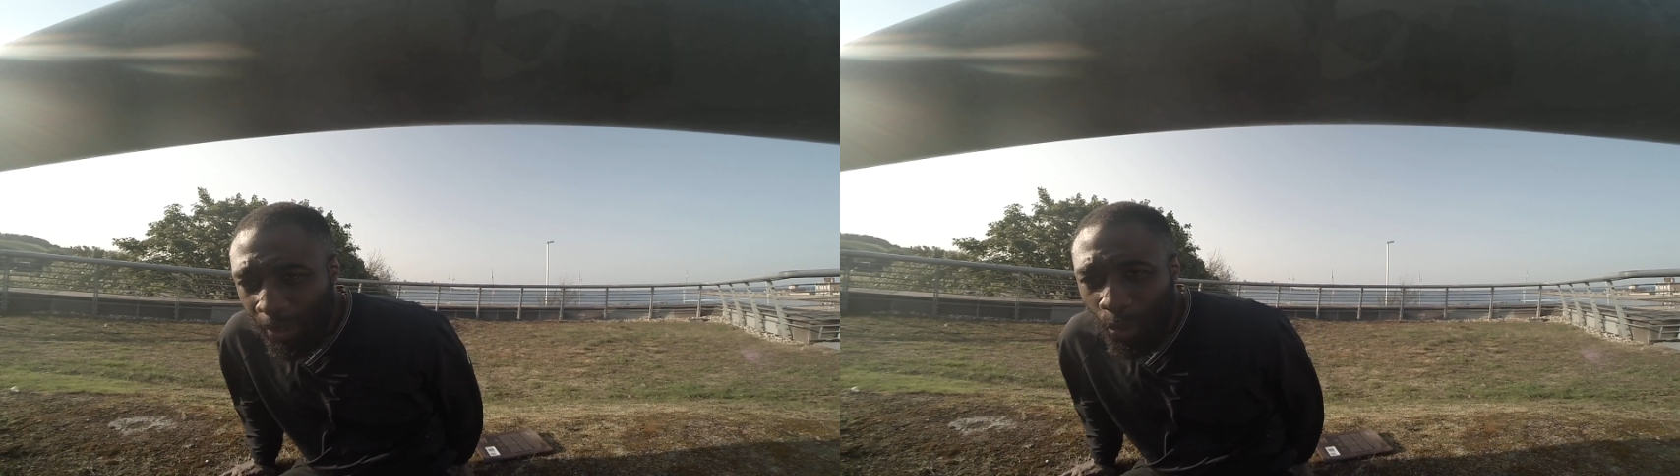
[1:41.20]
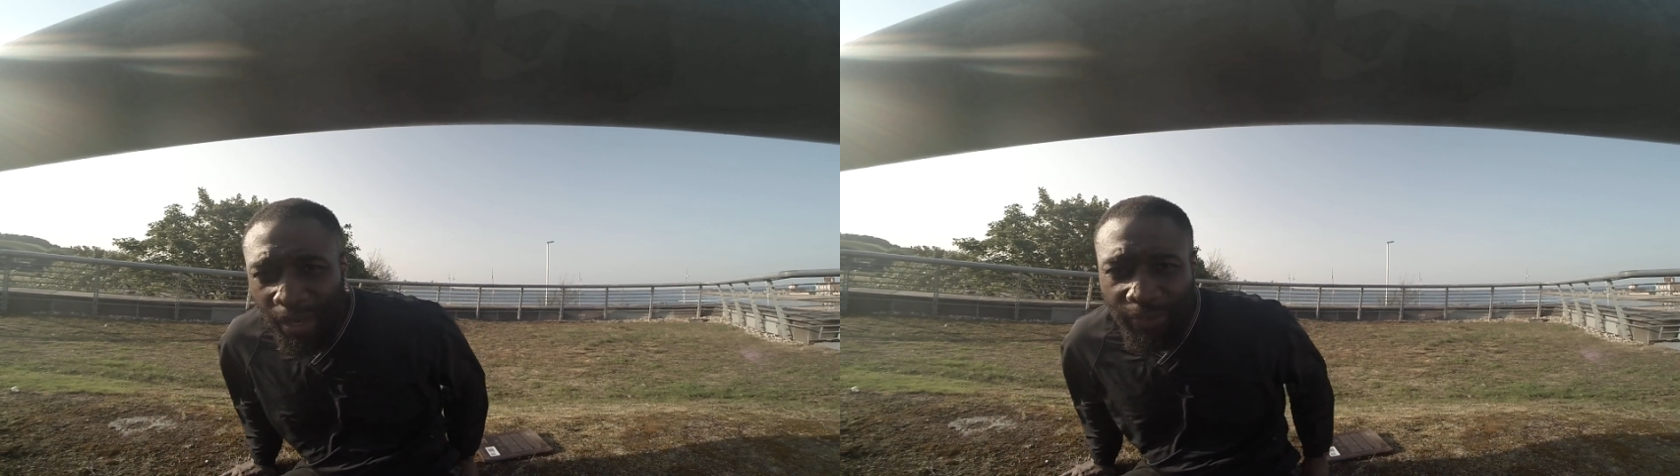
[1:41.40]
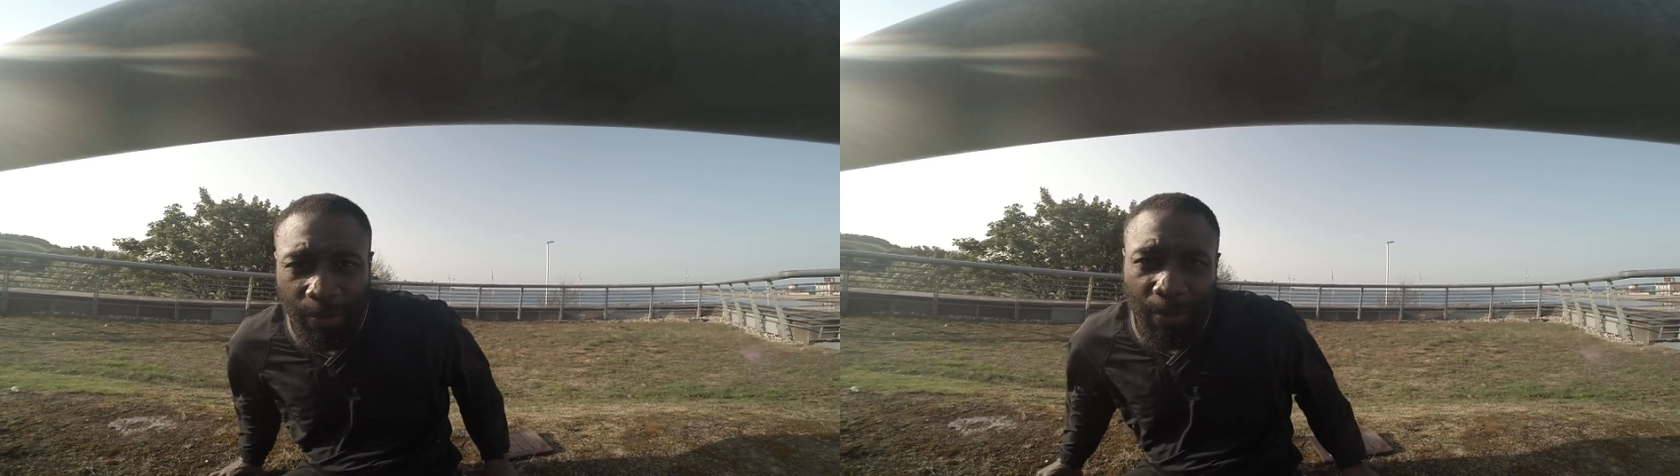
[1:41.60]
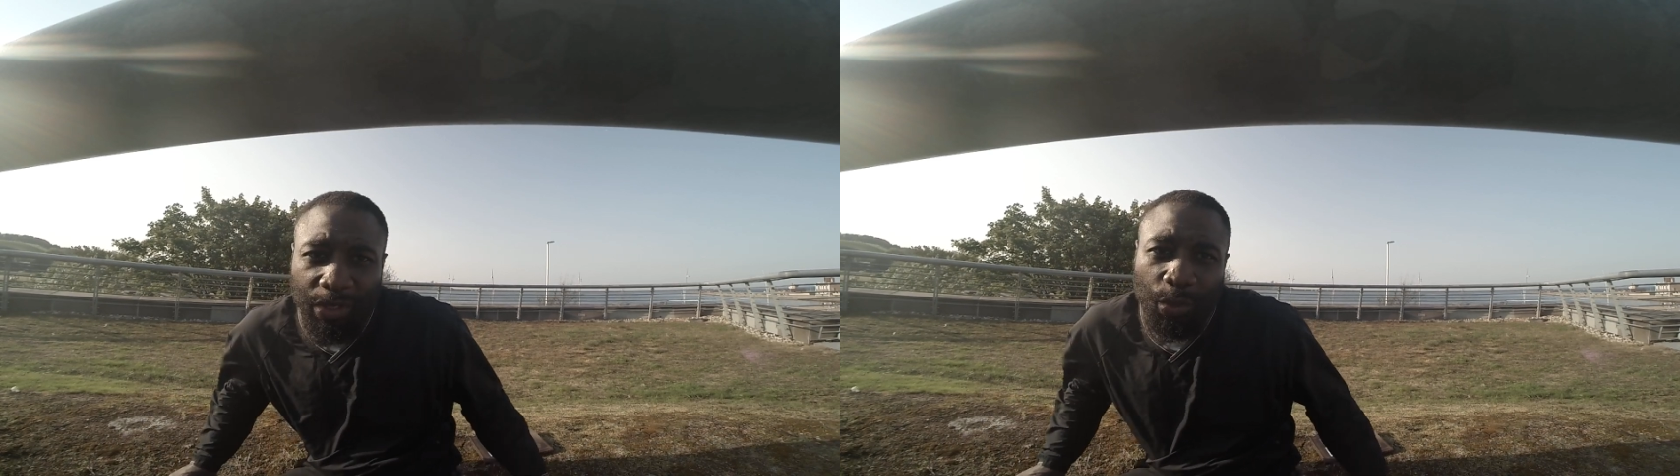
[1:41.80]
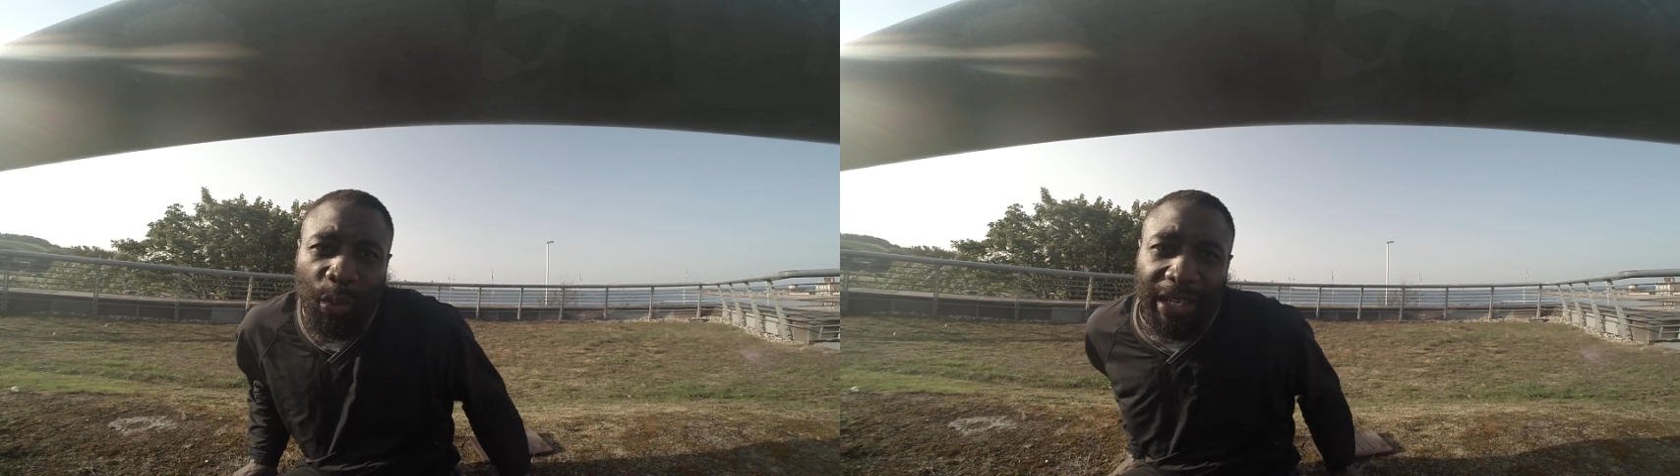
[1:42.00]
one of the
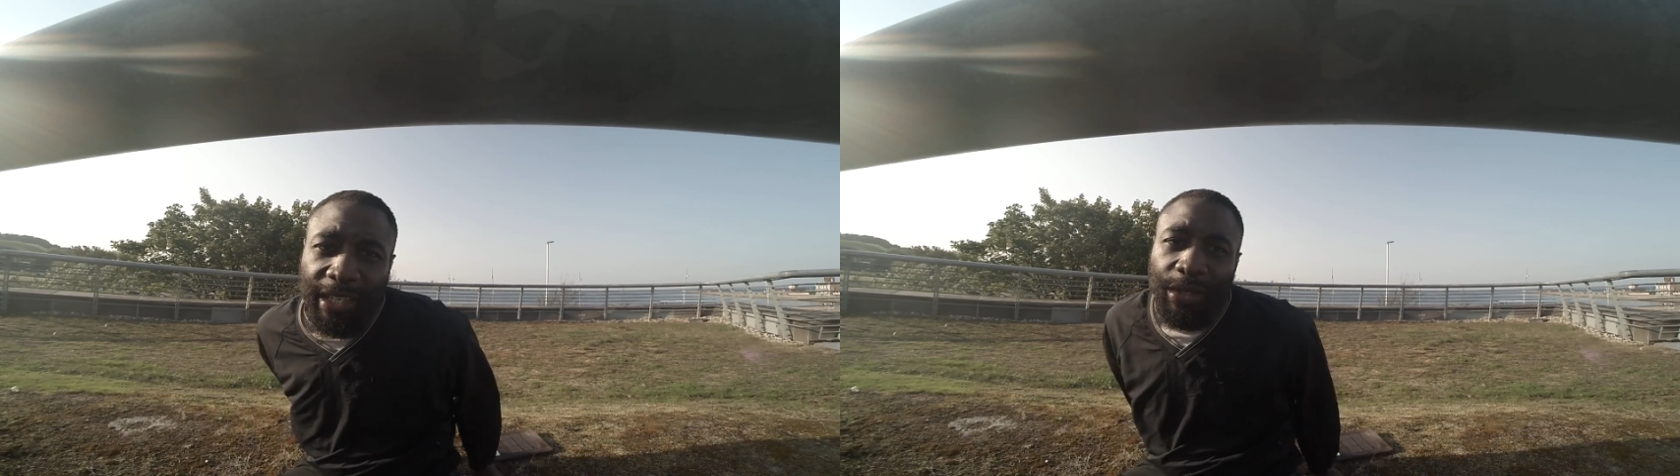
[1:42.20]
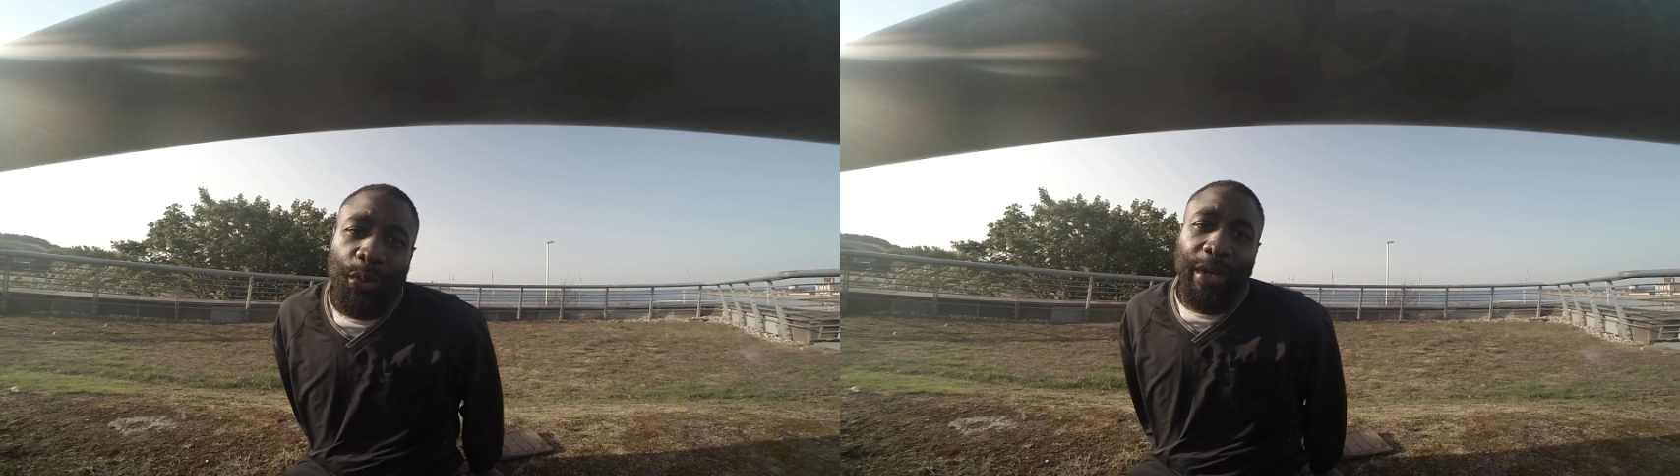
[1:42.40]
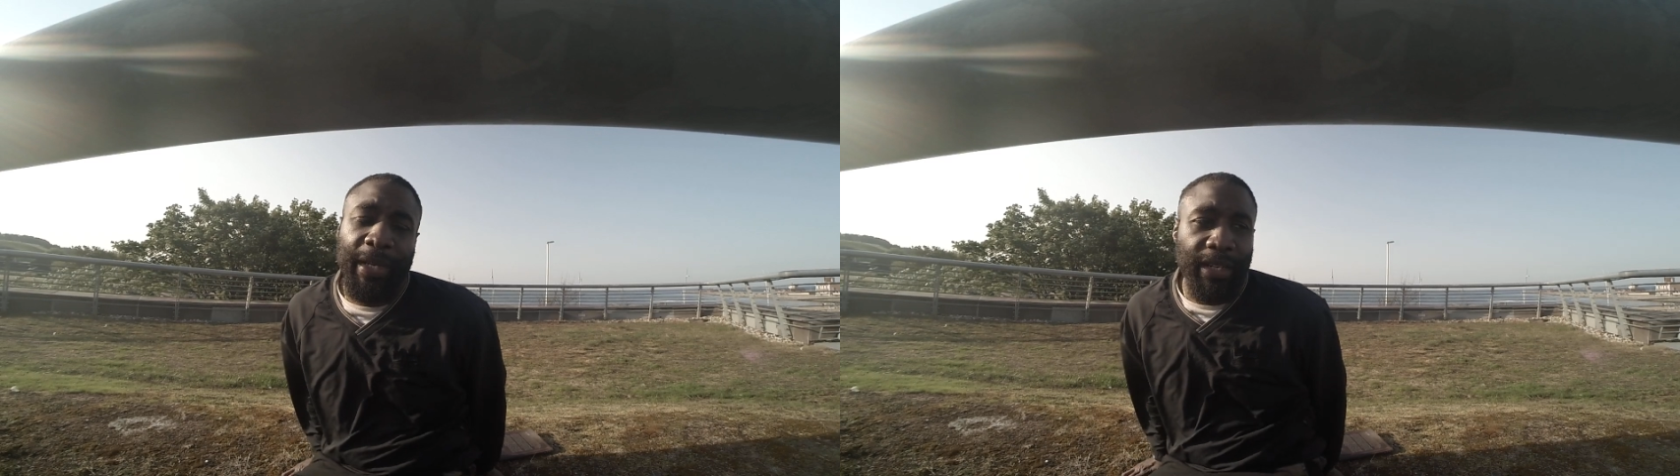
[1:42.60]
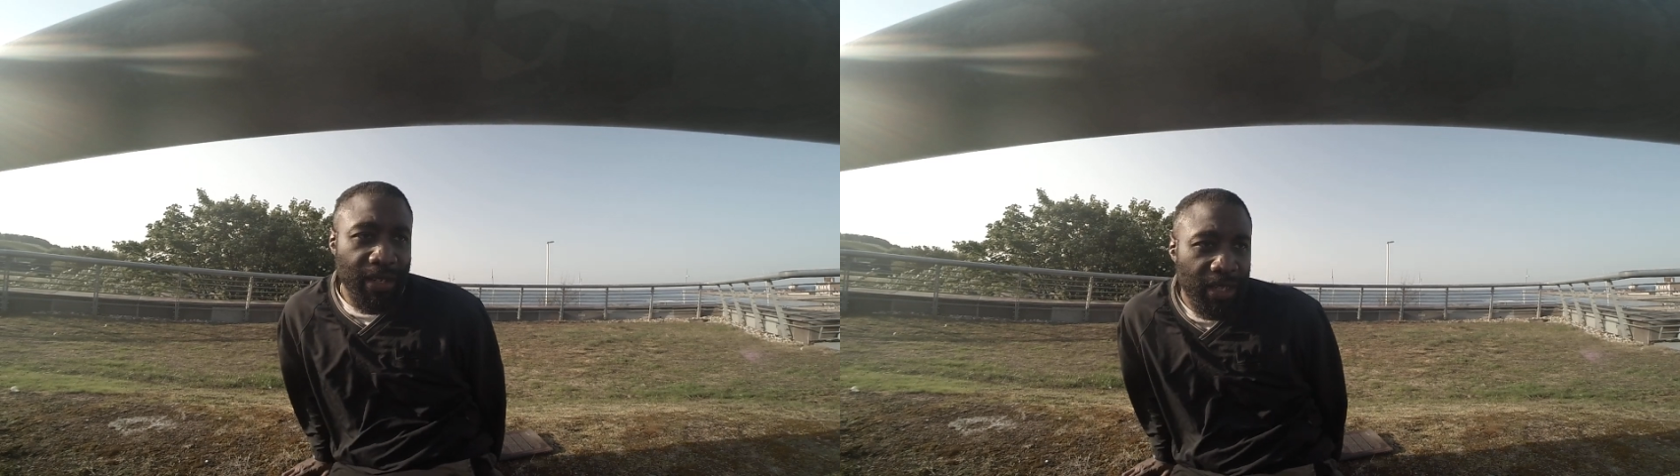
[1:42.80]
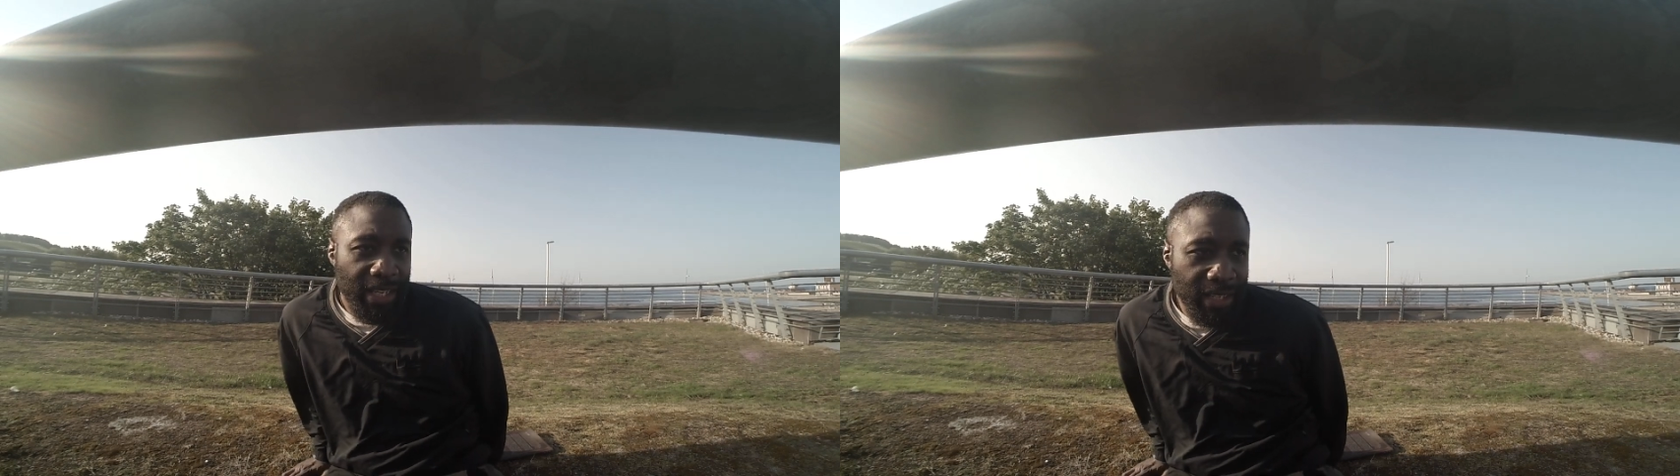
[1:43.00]
most wicked
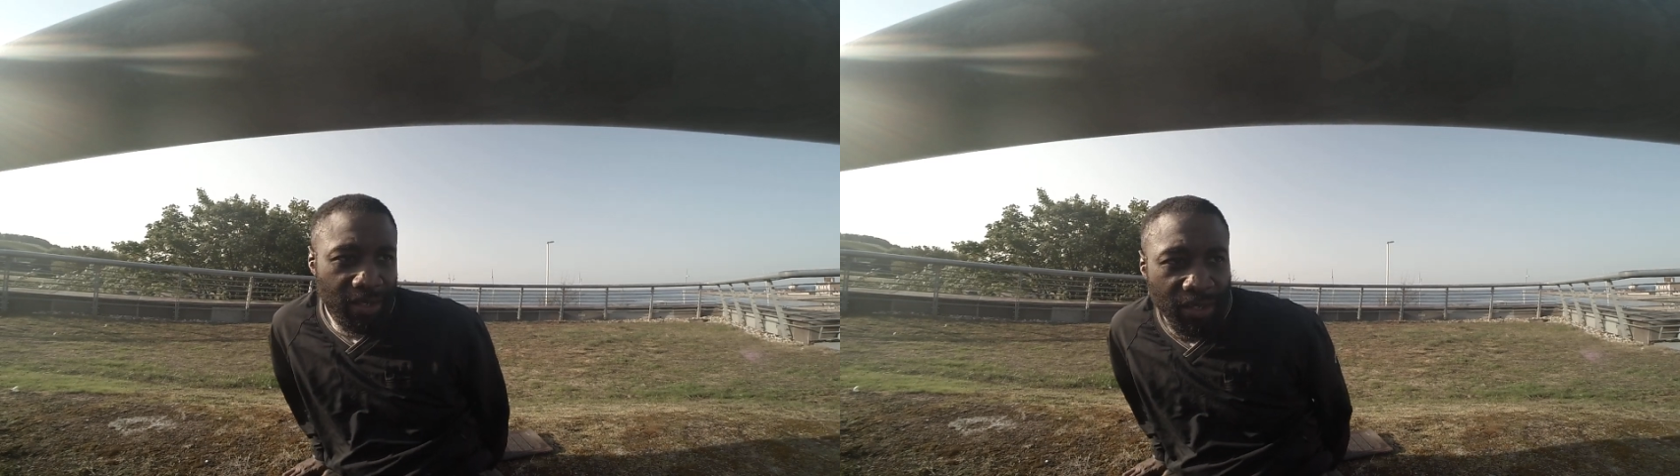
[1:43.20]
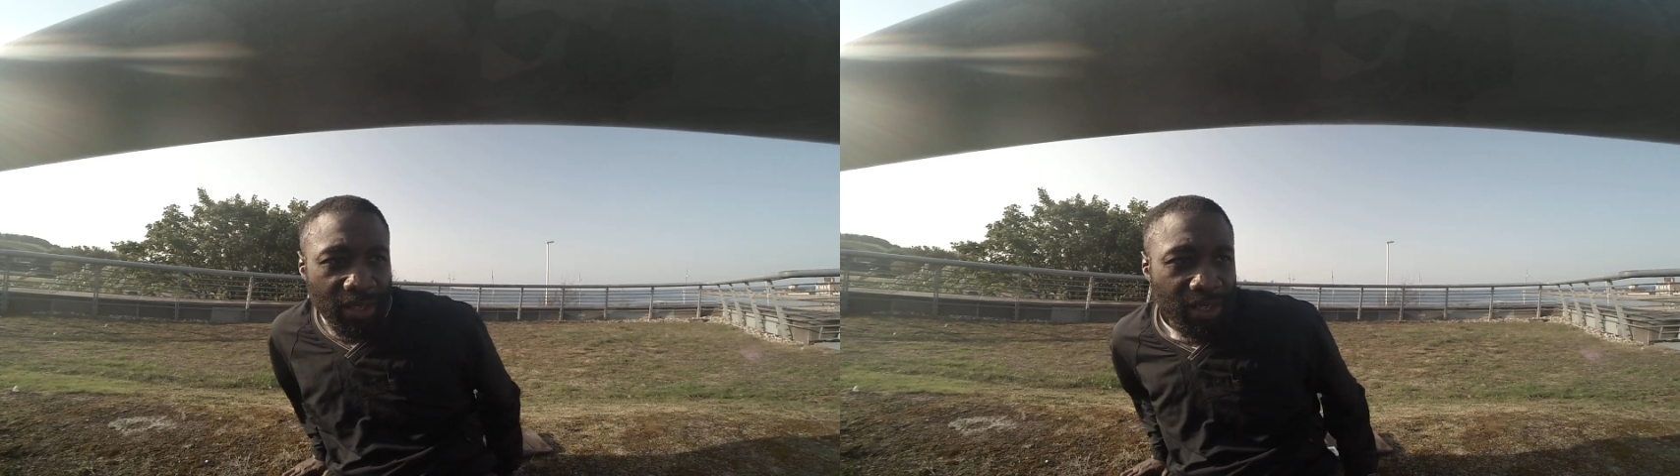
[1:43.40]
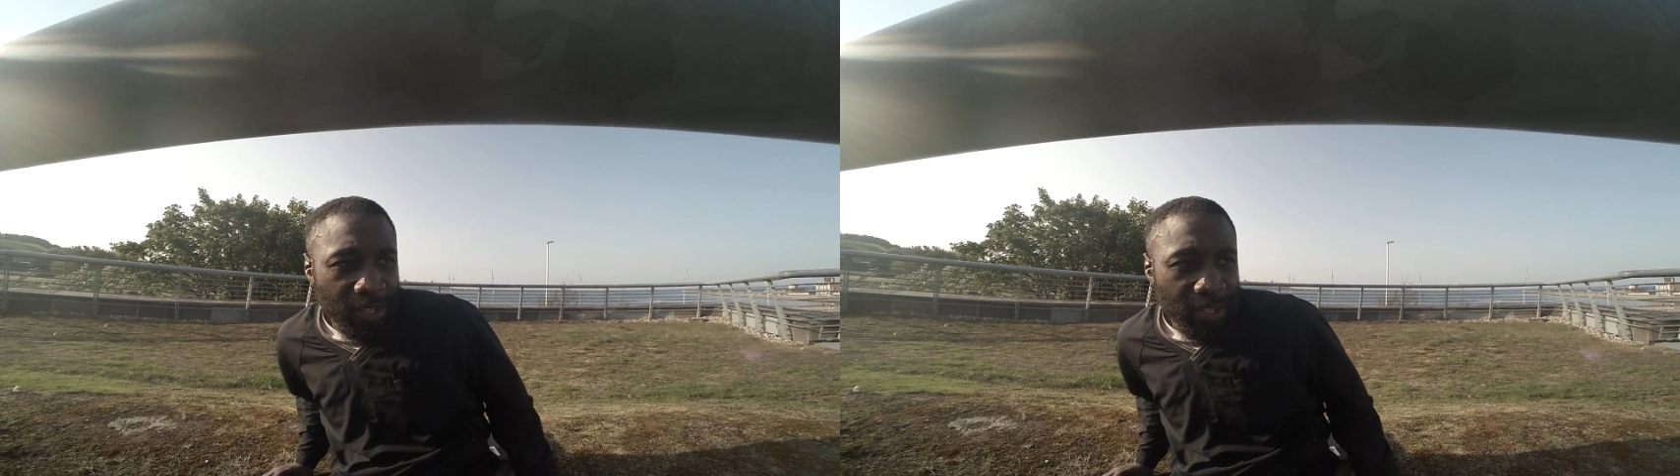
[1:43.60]
women in the